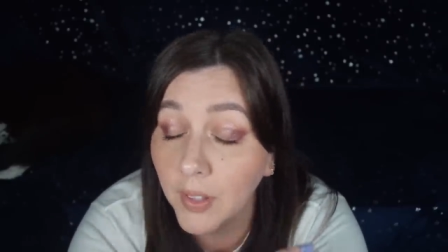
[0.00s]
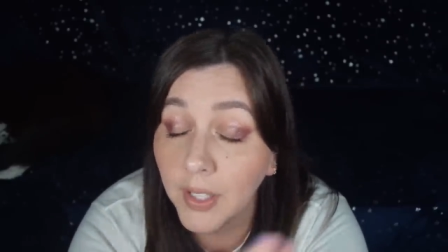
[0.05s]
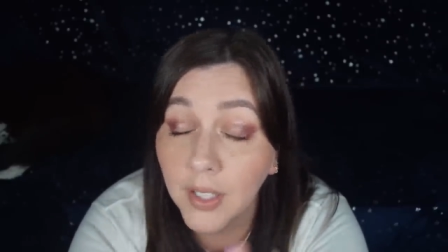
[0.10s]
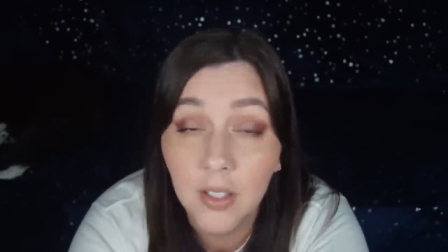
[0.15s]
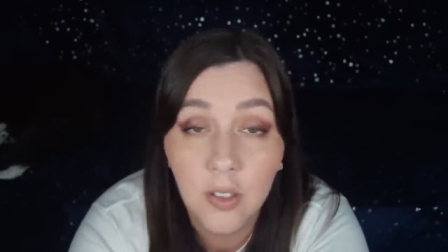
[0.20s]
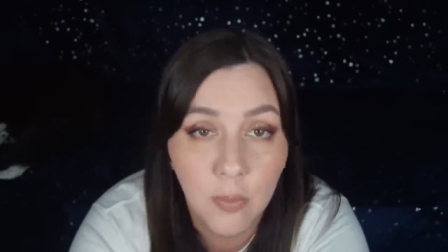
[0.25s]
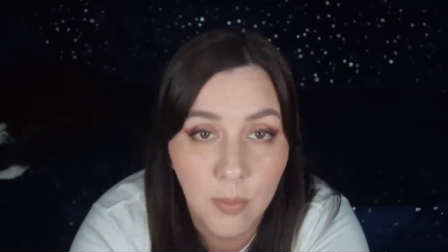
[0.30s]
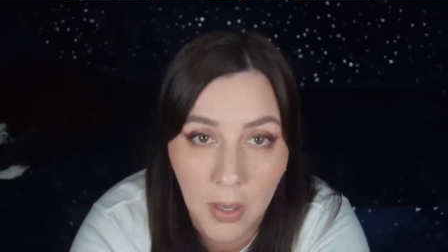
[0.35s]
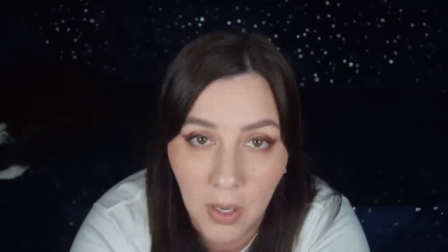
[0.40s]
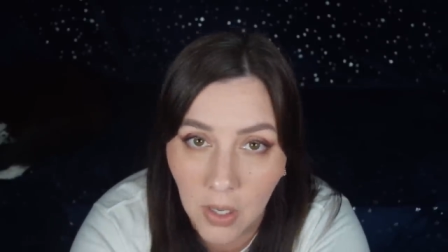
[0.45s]
At
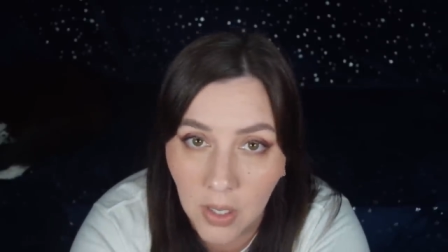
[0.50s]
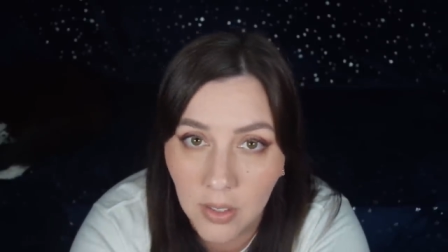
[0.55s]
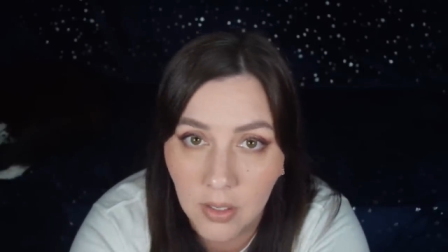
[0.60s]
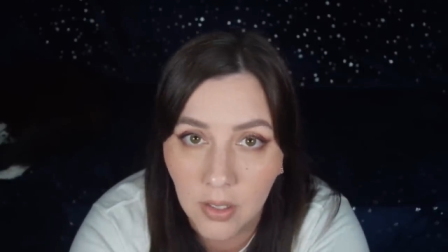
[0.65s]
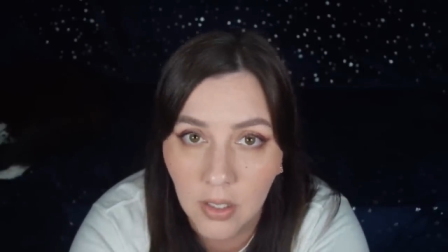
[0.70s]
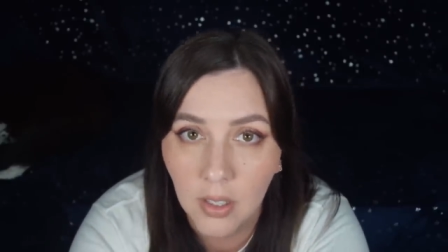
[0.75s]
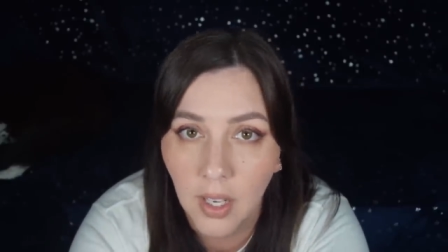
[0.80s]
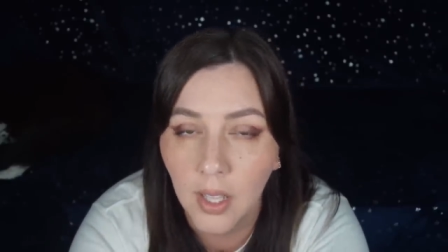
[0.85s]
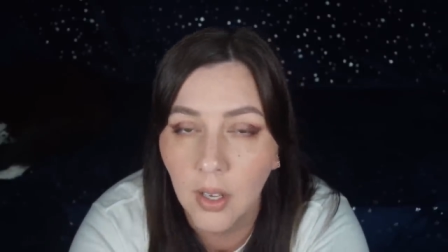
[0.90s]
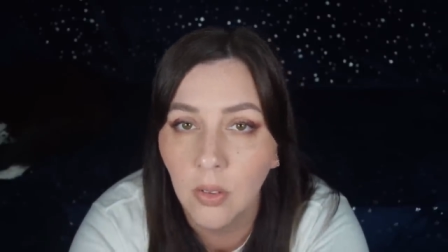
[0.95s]
least Mary
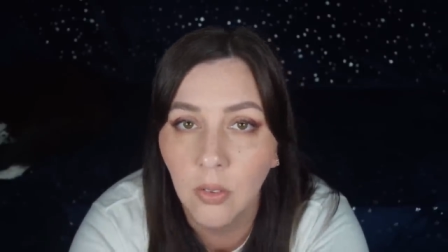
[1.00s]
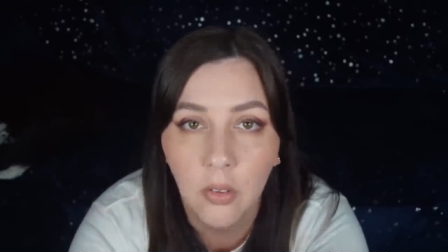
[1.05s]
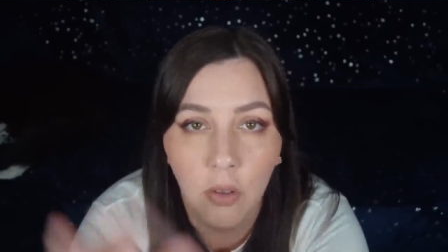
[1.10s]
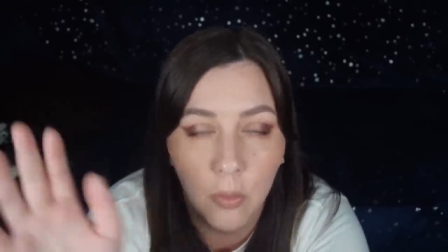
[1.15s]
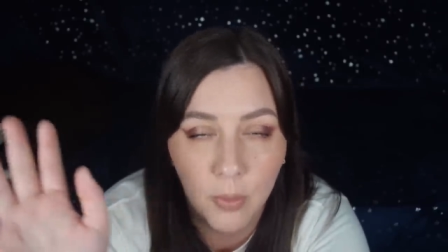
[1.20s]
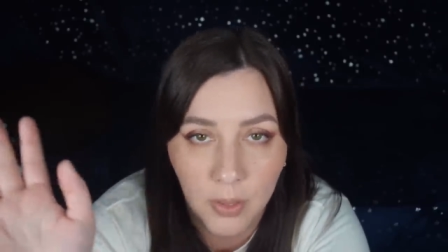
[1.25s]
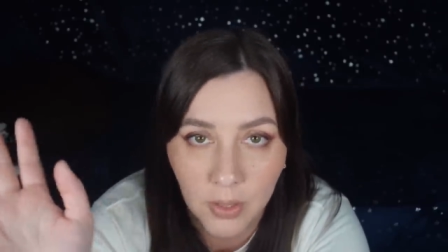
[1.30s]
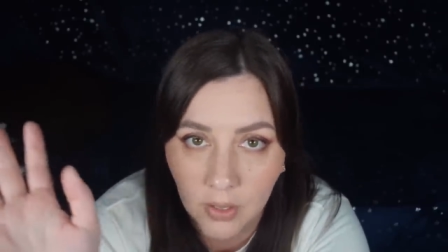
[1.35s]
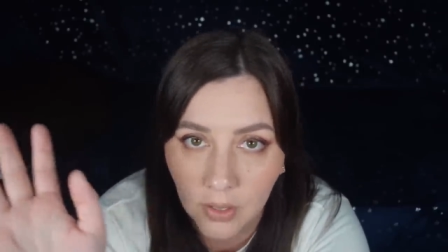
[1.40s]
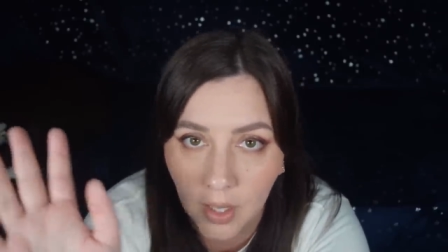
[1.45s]
did. I don't know
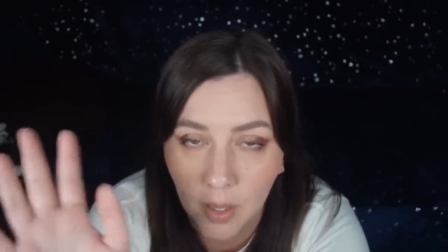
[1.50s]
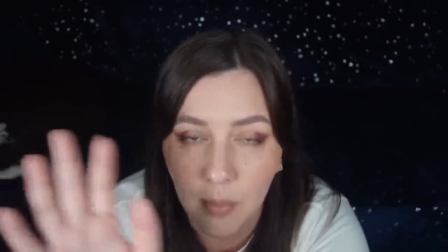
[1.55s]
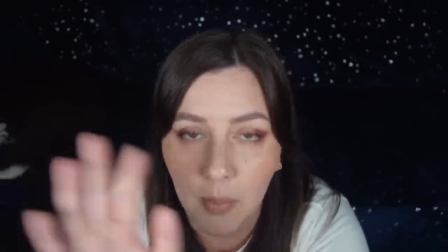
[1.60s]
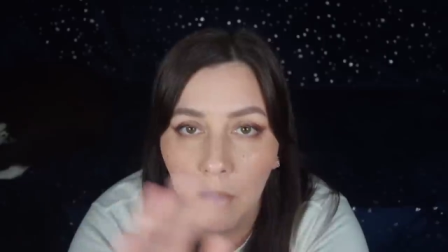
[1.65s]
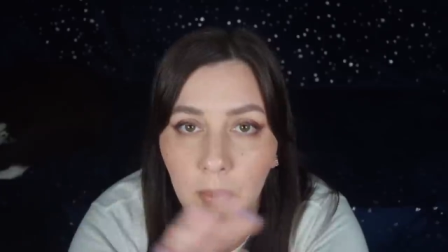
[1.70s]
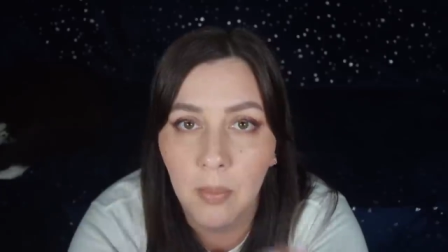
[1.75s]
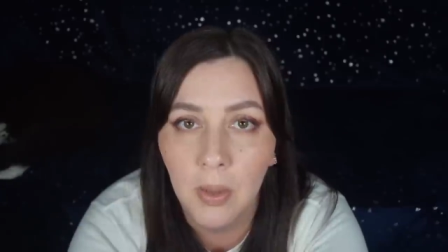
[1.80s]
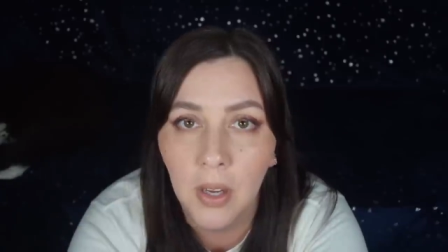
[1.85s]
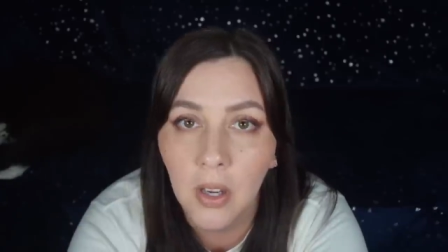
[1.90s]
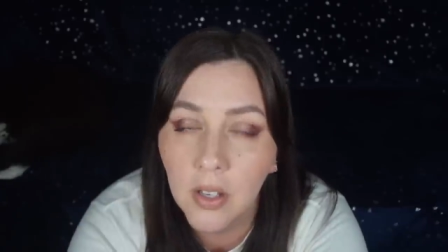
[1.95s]
about Glenn,
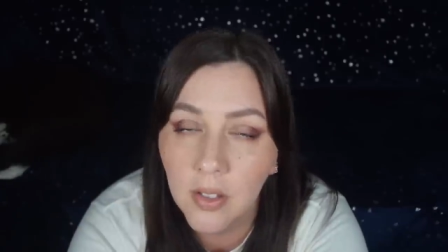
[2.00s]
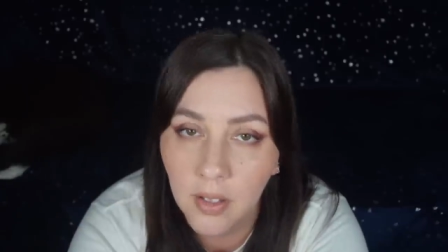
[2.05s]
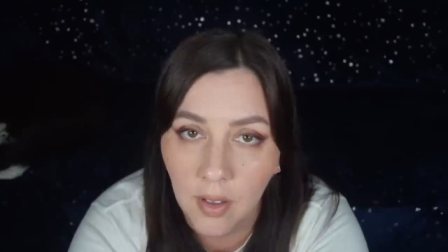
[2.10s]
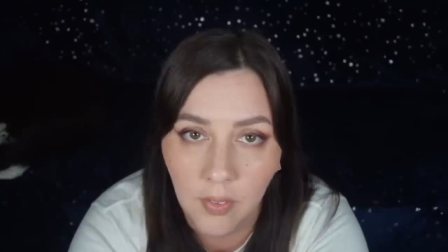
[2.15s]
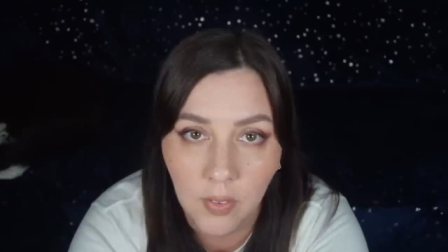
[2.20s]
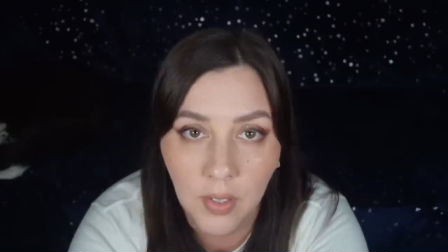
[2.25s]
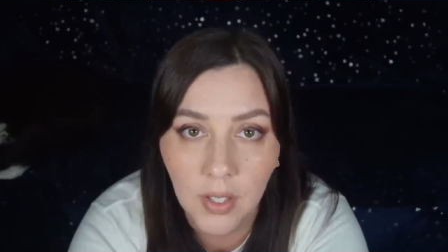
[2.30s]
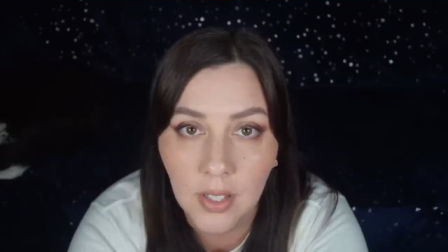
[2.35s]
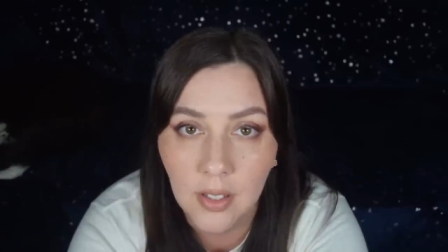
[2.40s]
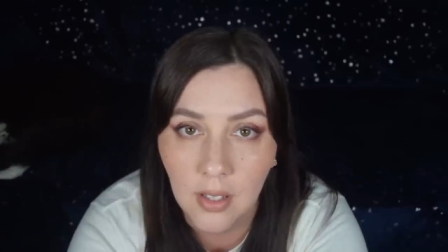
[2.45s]
but Mary
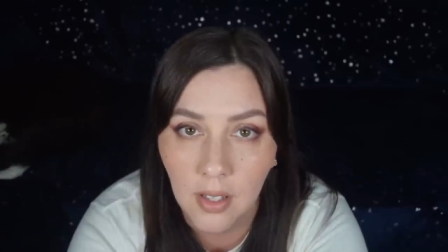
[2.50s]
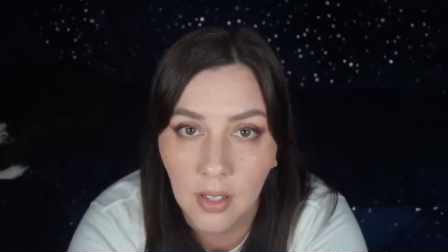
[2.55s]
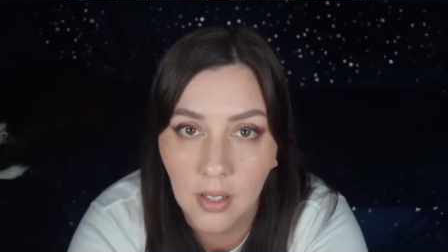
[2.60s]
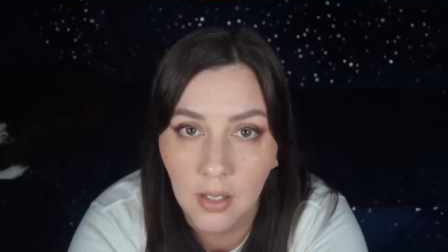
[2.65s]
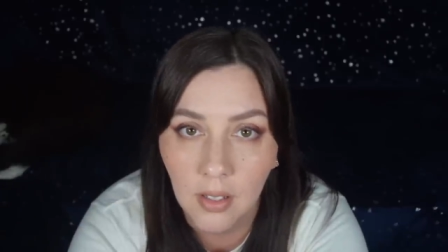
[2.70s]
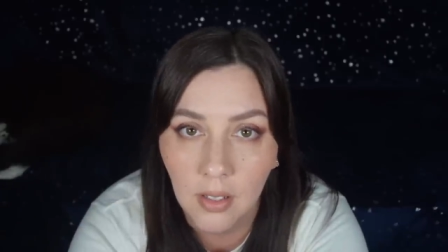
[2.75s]
definitely did.